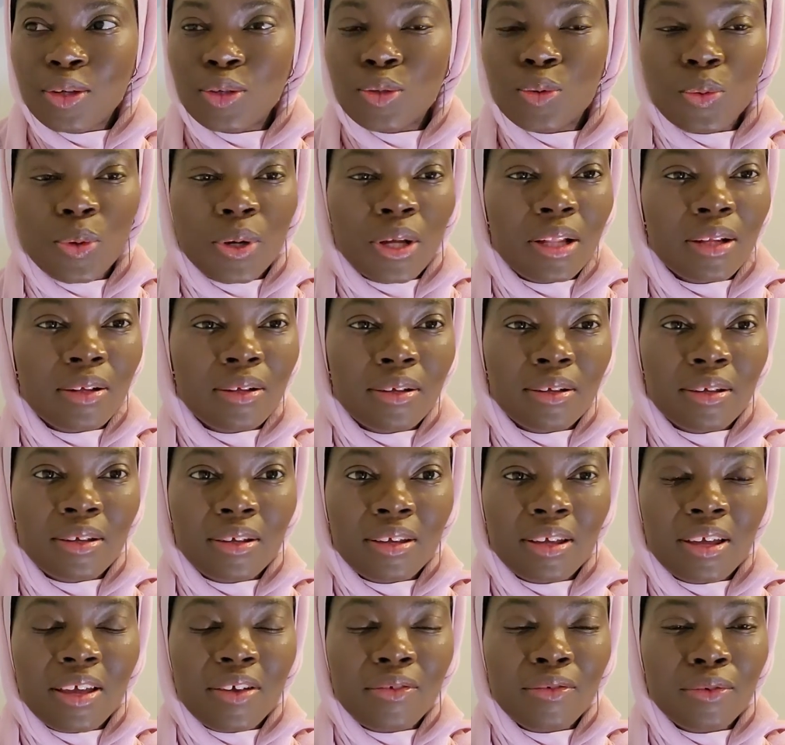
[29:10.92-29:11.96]
You'll
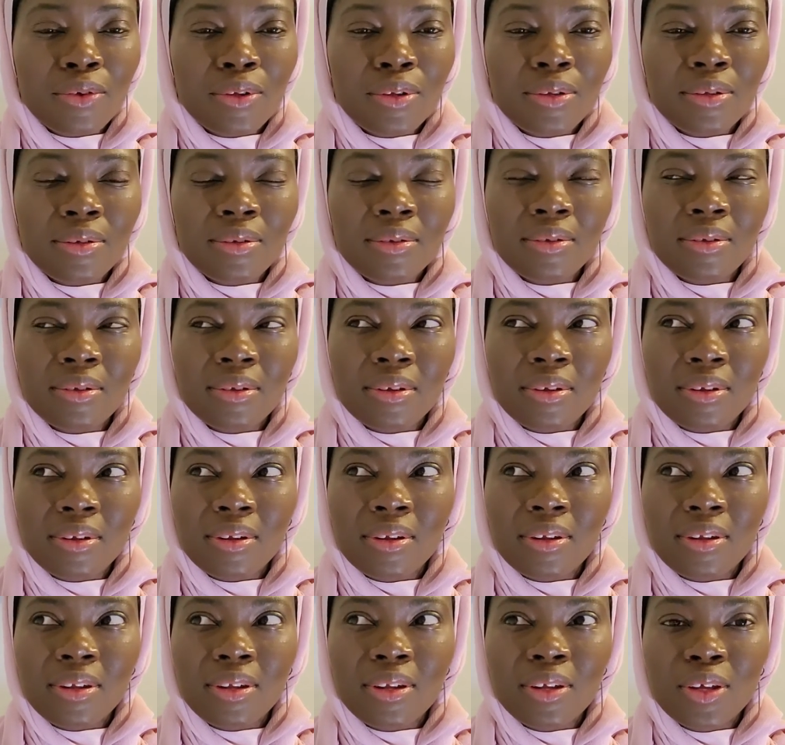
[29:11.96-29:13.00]

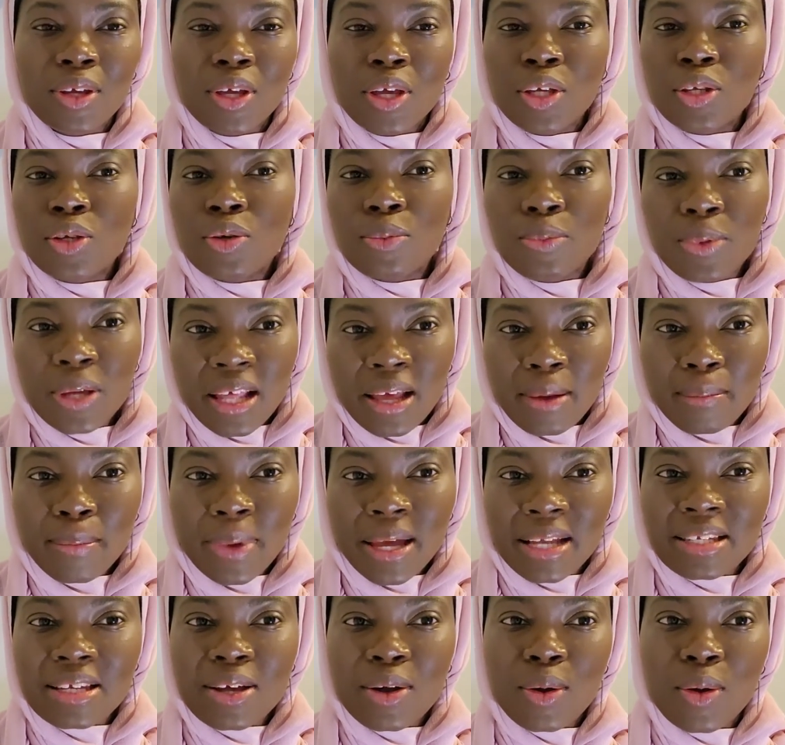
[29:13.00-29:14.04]
be a
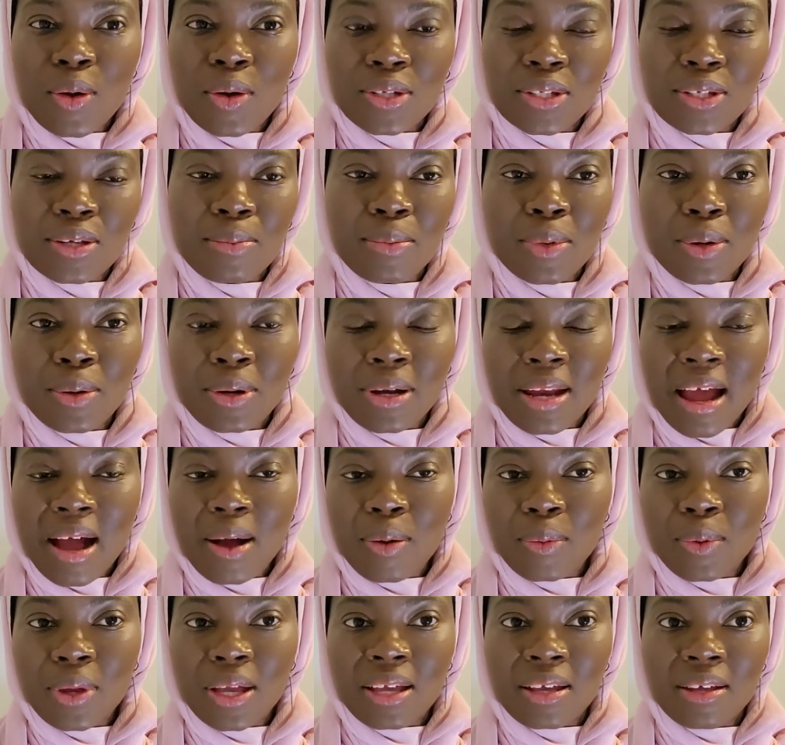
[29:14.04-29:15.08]
better customer
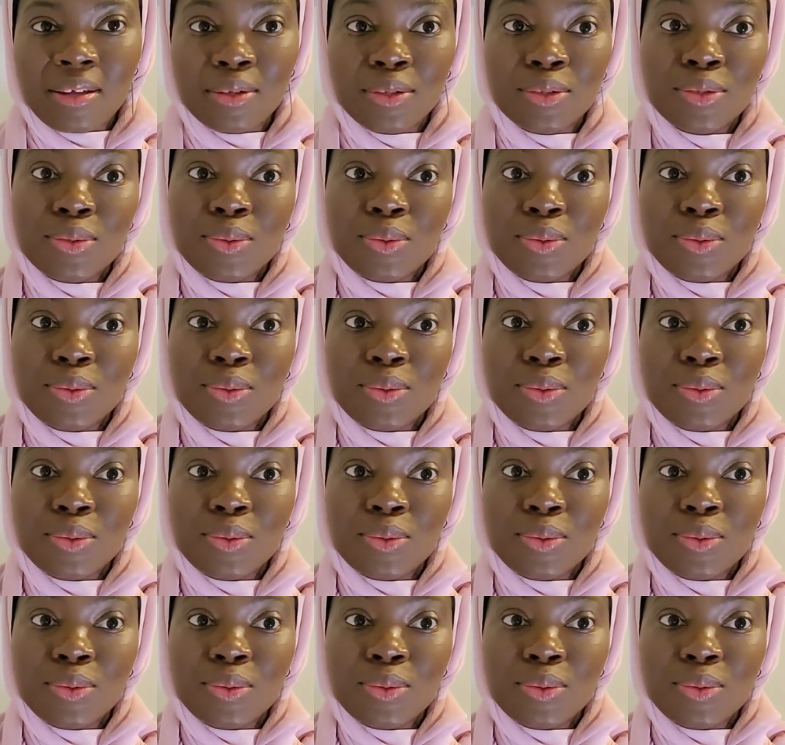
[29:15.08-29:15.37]
that way,